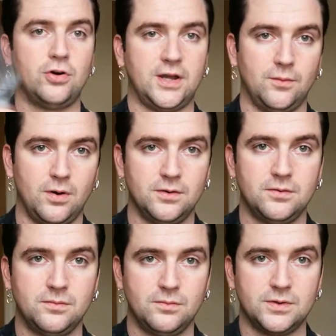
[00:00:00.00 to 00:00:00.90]
cricket
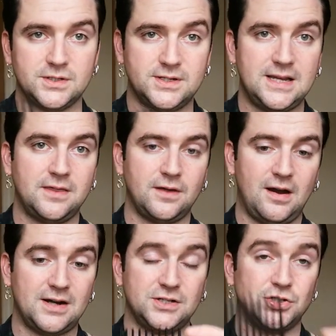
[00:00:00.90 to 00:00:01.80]
one, which the teeth
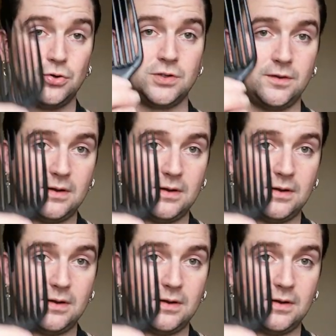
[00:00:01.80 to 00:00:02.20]
are actually shorter.